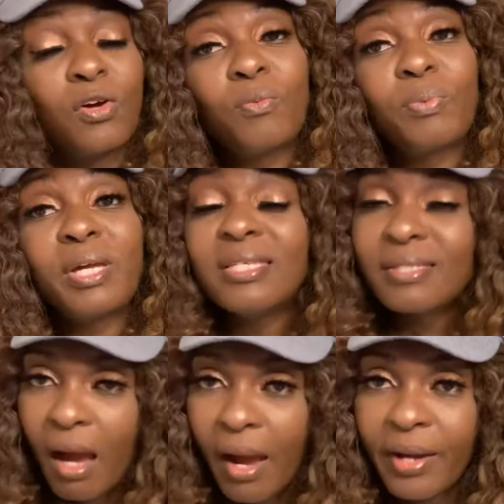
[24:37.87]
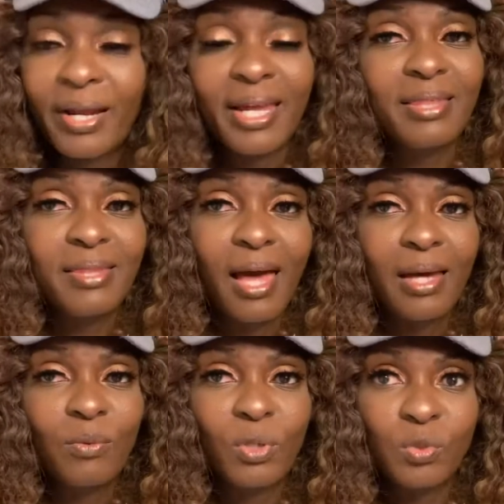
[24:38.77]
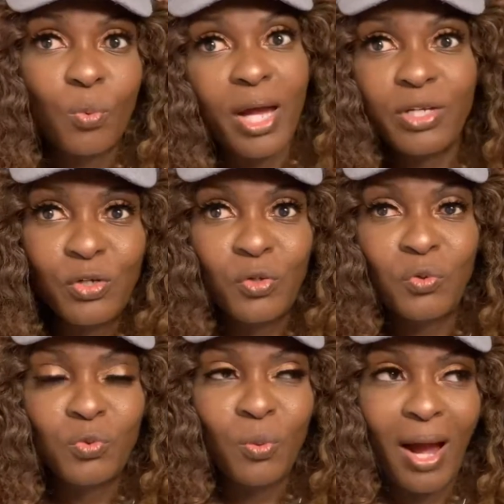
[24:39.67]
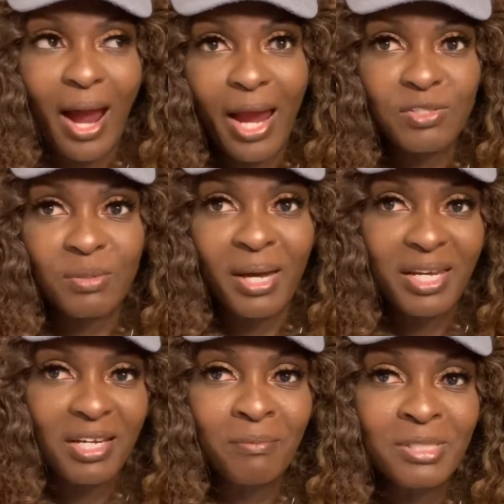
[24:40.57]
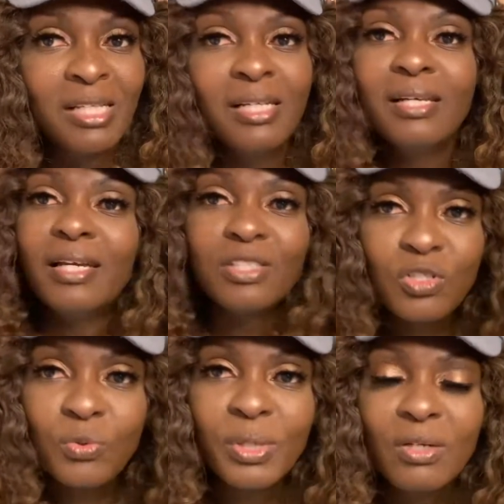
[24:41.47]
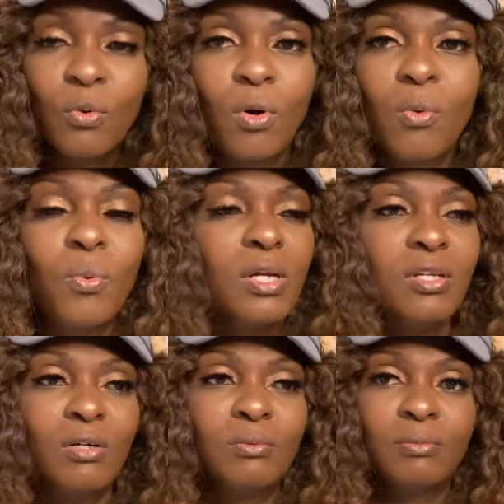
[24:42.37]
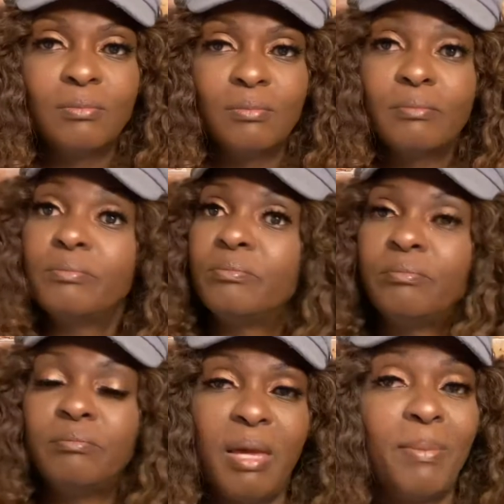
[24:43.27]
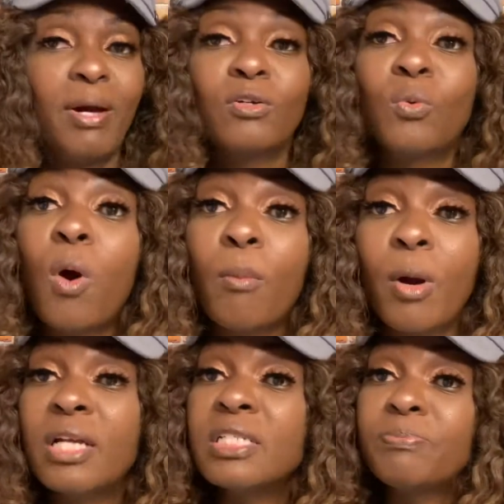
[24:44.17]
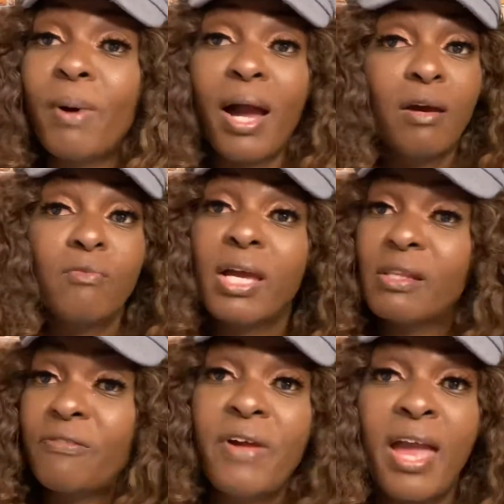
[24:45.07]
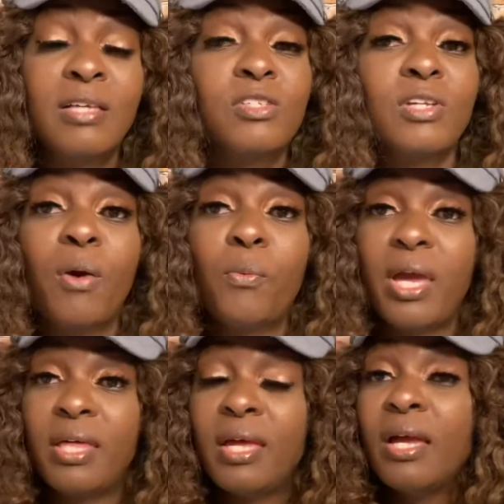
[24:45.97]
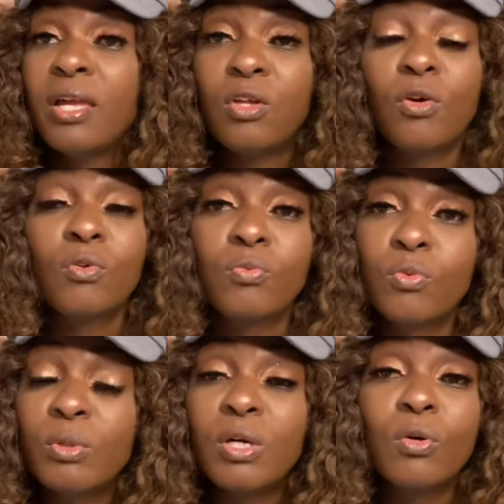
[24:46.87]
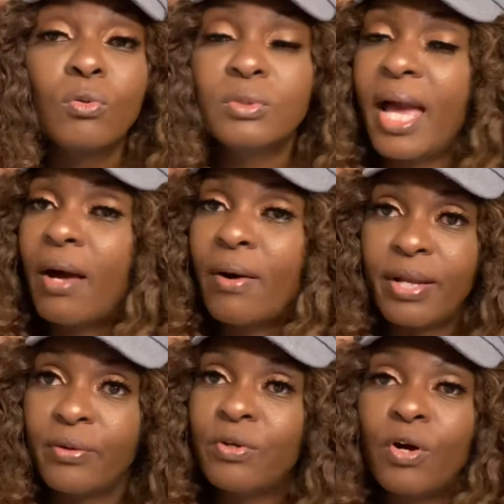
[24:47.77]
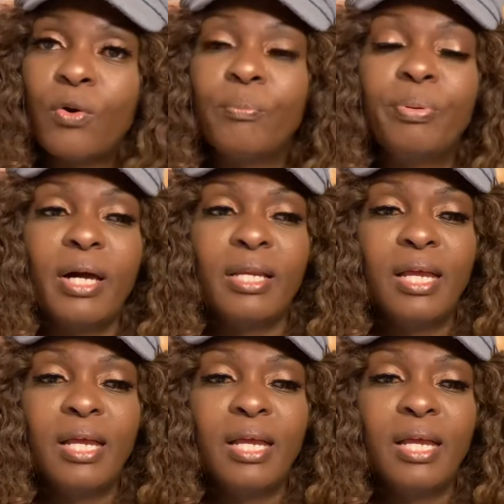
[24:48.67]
but he's tired. I get that. What do I do? Do I hire somebody to come and do it? Or, maybe I'll go to Walmart and just buy a regular fan so that way, the room can cool down. I don't know. But